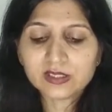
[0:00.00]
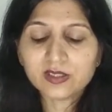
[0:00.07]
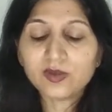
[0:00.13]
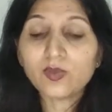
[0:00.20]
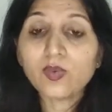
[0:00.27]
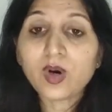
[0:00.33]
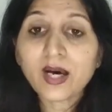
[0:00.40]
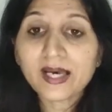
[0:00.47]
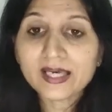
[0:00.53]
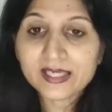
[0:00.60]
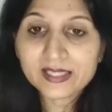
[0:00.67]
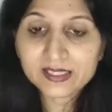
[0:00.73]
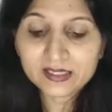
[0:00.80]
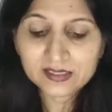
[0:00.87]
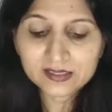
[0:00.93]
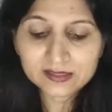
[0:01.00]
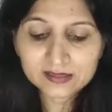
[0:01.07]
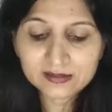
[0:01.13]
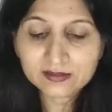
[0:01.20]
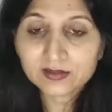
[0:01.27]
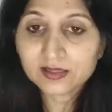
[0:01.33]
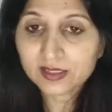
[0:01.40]
Why?
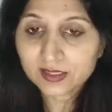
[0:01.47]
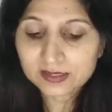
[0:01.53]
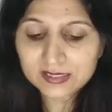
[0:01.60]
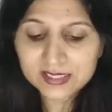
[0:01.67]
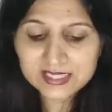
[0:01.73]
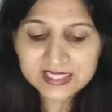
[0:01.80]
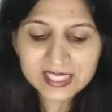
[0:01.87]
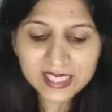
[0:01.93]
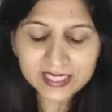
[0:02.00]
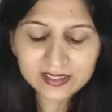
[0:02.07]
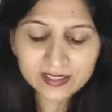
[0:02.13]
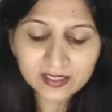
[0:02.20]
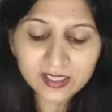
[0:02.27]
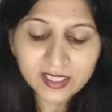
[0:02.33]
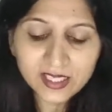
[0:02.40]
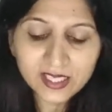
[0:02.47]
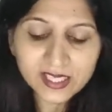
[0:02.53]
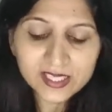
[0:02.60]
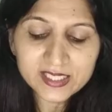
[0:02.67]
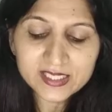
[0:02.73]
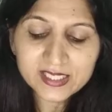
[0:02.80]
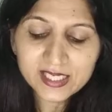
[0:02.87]
The other side.
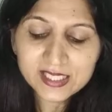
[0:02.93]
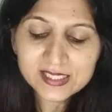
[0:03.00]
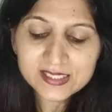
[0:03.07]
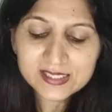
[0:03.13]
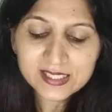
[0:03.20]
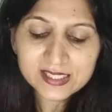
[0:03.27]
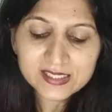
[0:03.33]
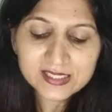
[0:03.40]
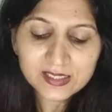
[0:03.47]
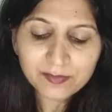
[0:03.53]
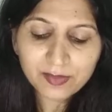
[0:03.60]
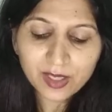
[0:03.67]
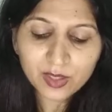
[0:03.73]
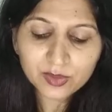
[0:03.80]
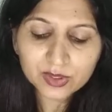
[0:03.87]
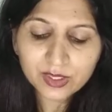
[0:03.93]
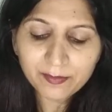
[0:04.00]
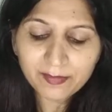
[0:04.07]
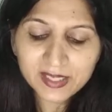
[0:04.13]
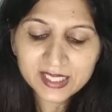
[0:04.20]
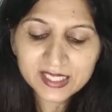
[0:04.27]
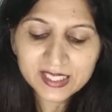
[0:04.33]
It tells us about the
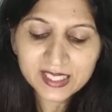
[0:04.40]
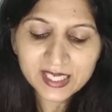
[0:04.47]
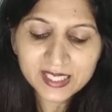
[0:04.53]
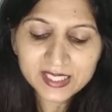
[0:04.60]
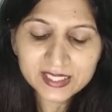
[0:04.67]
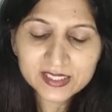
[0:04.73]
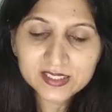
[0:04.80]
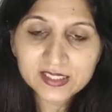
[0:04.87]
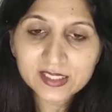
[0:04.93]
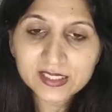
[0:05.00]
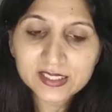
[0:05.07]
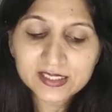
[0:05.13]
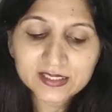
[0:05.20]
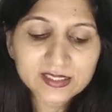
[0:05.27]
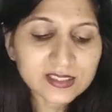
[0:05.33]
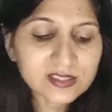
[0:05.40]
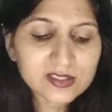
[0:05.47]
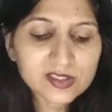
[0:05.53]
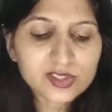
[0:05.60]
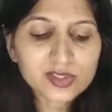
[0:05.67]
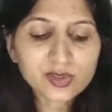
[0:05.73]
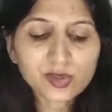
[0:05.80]
main character in the
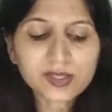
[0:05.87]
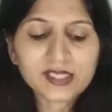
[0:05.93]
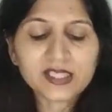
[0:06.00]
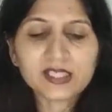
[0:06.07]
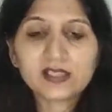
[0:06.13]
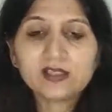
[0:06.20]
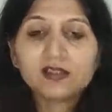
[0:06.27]
story.